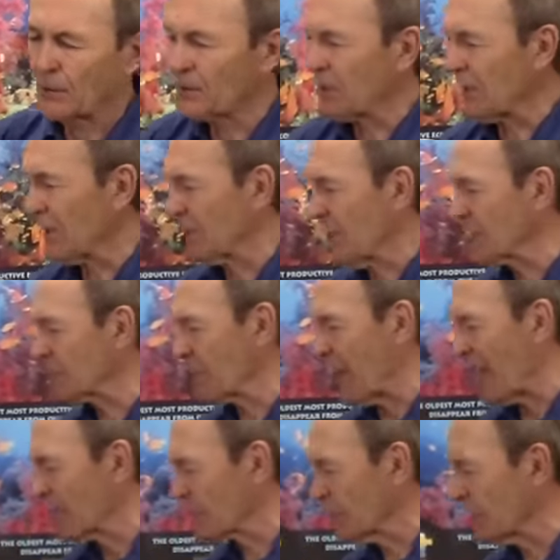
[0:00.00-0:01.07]
you'll see that this
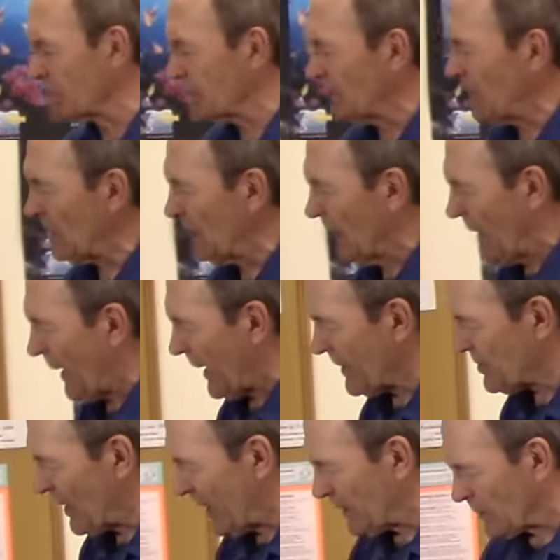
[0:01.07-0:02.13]
mask looks to be
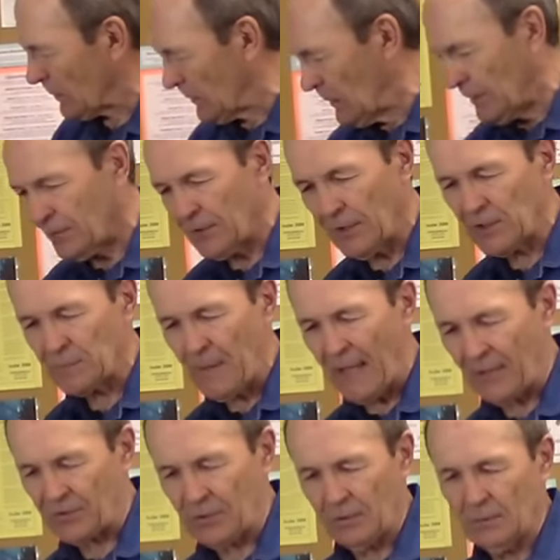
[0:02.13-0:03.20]
identical to this
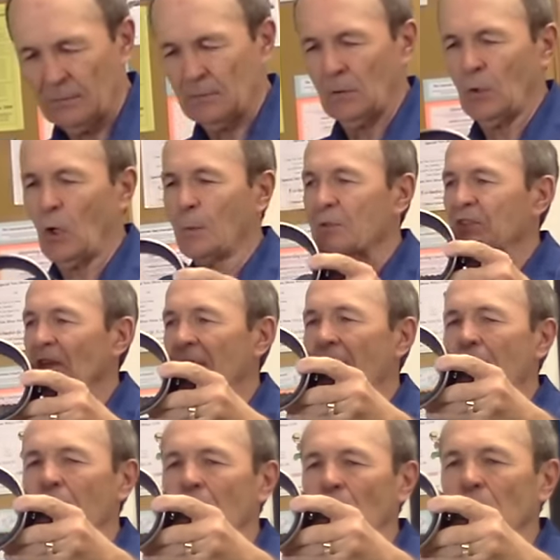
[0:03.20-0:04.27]
mask. Almost
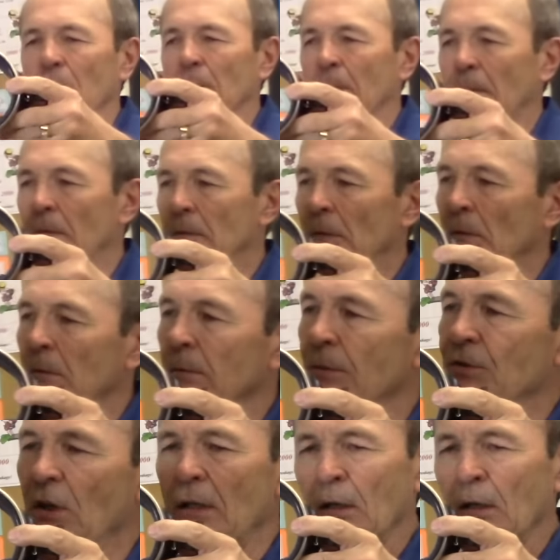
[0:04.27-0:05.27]
identical. You